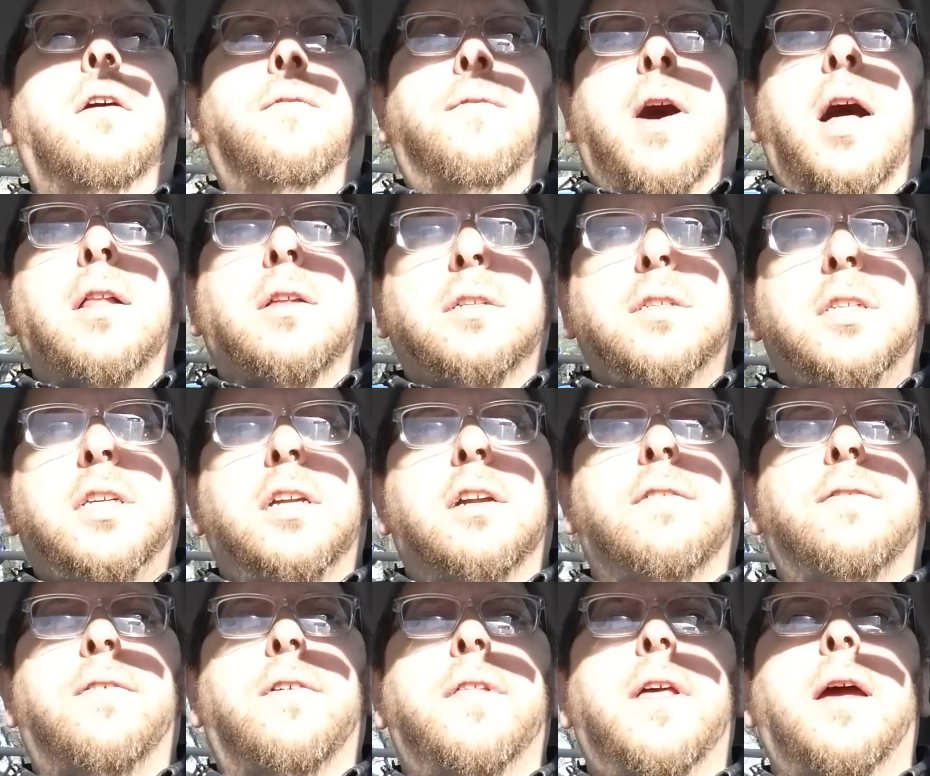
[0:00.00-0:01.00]
volunteer
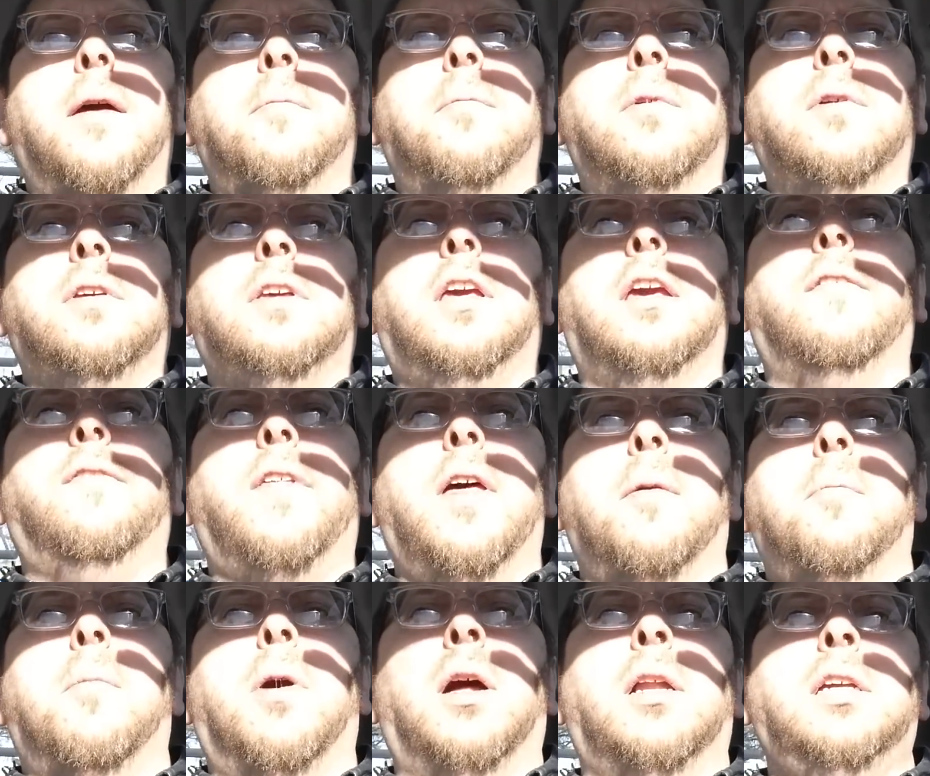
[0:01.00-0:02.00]
for them, give
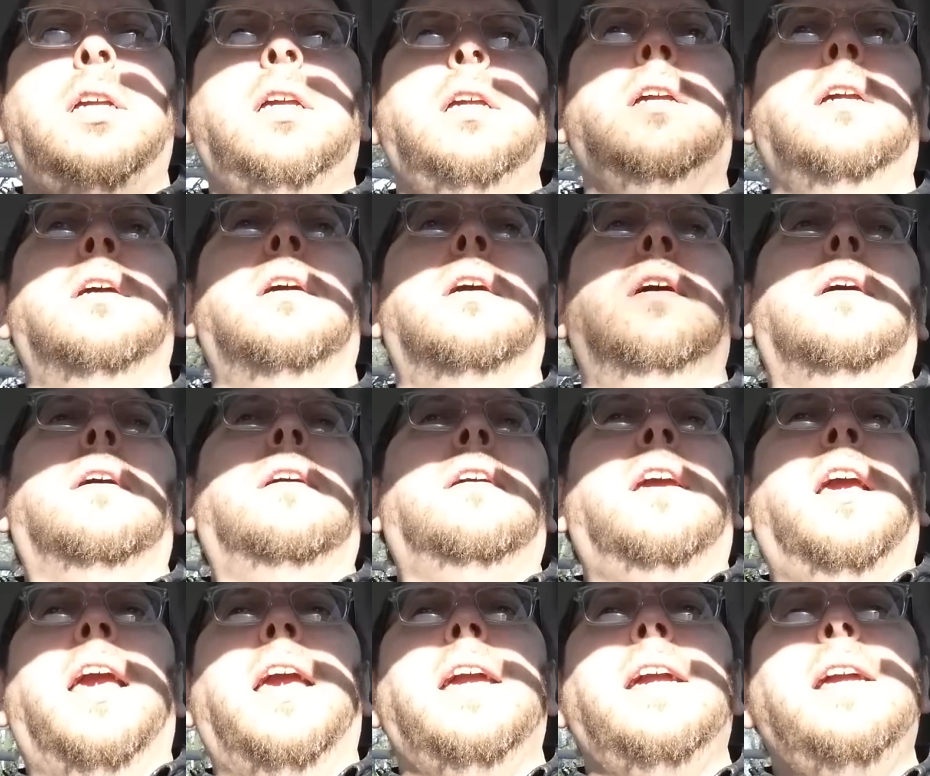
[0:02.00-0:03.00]
them money,
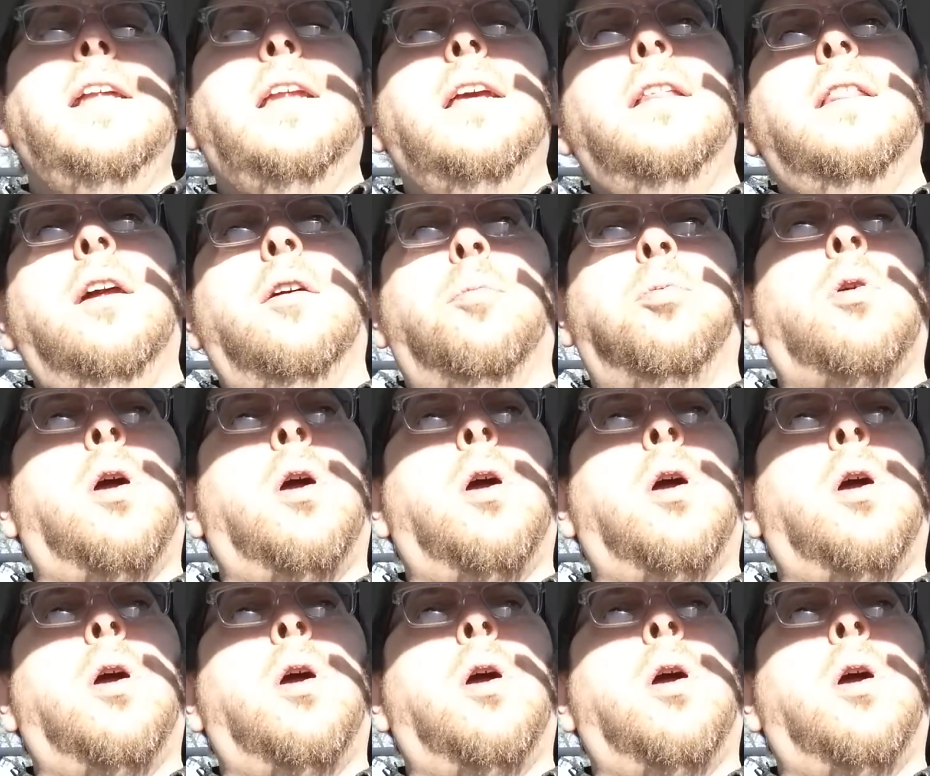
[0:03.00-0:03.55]
aid in their